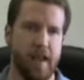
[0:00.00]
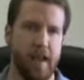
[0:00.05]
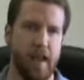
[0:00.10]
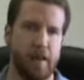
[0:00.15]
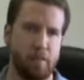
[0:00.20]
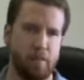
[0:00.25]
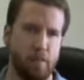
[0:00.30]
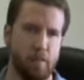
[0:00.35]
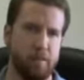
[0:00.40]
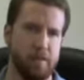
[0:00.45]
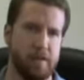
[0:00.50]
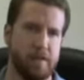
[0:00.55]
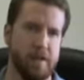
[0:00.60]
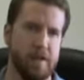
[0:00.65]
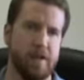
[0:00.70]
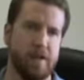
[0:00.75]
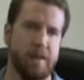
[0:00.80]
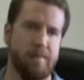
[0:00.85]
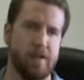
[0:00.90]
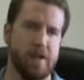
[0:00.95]
and will
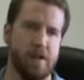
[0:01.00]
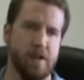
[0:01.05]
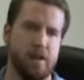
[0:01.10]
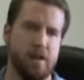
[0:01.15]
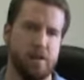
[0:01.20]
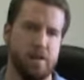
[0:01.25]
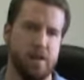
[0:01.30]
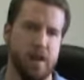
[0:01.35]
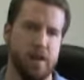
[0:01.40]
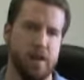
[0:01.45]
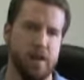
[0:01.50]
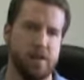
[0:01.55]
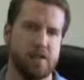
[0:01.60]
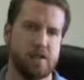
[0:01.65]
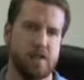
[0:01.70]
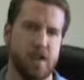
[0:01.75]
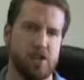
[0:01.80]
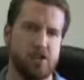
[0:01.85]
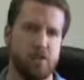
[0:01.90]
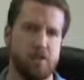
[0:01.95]
need to be done in
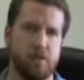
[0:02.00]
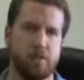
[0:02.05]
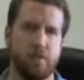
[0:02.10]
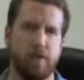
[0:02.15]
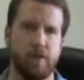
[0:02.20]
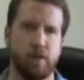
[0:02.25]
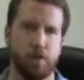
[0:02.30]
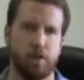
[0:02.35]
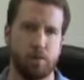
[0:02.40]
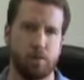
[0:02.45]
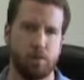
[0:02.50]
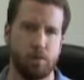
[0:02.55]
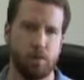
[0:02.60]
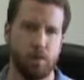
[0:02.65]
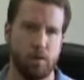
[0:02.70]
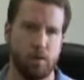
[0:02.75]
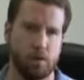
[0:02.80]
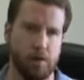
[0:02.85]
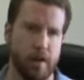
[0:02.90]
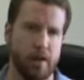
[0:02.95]
discussions with your
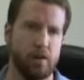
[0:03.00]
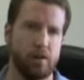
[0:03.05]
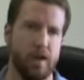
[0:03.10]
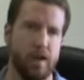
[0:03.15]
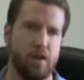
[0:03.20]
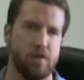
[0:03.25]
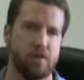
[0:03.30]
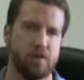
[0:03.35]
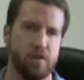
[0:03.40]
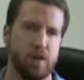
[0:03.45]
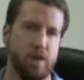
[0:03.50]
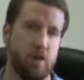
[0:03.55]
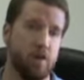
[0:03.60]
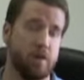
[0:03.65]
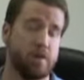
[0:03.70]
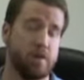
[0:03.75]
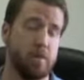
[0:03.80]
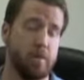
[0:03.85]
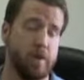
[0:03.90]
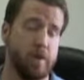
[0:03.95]
legal counsel and
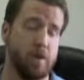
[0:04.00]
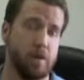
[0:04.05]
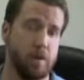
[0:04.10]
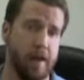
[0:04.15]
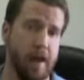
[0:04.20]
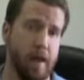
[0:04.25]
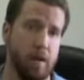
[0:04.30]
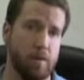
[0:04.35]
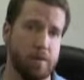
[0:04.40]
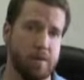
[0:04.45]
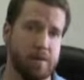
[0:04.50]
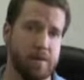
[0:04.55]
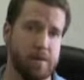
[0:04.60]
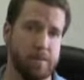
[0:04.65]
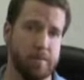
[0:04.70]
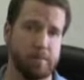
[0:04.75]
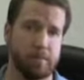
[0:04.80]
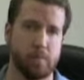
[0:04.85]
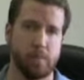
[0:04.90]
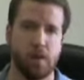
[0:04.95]
also with your
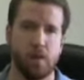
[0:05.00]
accountants.